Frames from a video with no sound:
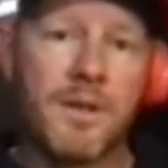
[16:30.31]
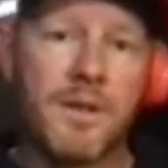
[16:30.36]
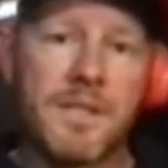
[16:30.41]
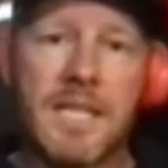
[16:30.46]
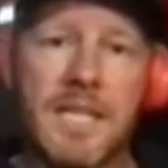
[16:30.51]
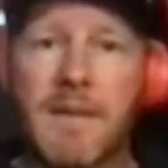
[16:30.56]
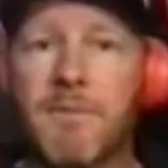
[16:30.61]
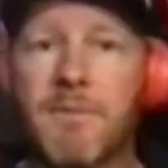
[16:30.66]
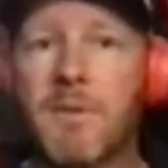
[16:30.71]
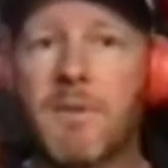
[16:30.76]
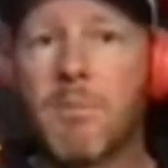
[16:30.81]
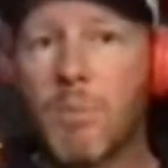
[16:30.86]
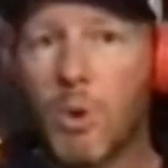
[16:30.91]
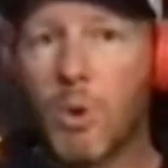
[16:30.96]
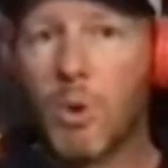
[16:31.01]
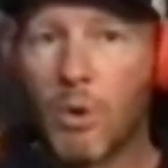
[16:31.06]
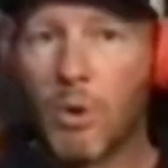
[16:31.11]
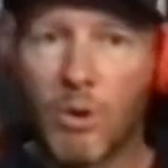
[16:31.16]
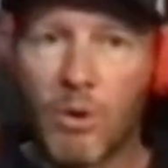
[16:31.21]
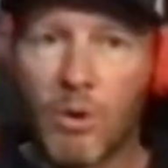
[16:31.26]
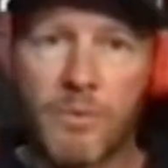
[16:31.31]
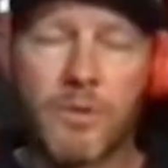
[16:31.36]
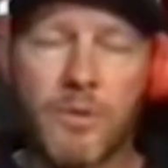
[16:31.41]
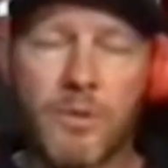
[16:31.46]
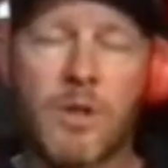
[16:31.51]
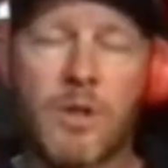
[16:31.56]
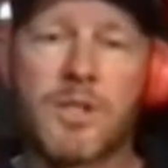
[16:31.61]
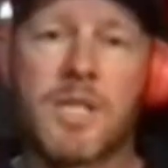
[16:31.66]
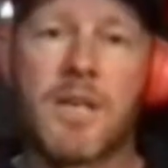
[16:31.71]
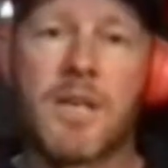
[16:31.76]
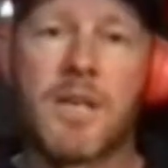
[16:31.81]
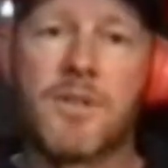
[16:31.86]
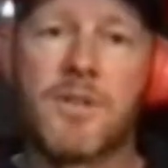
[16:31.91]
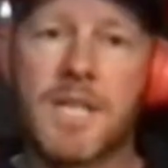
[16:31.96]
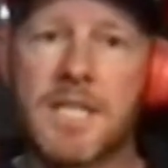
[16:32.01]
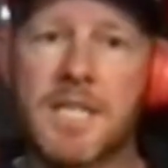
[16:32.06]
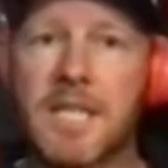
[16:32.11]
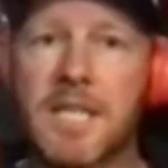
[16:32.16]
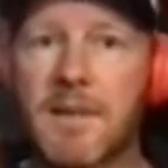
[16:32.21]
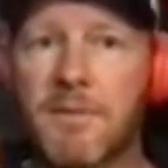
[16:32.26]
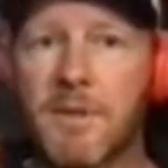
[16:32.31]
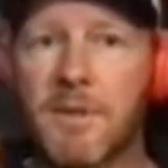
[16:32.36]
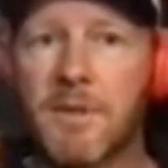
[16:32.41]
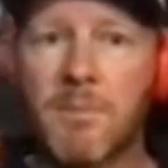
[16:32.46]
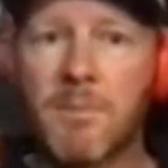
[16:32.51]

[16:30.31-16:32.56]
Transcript: to give them more of cross country, to give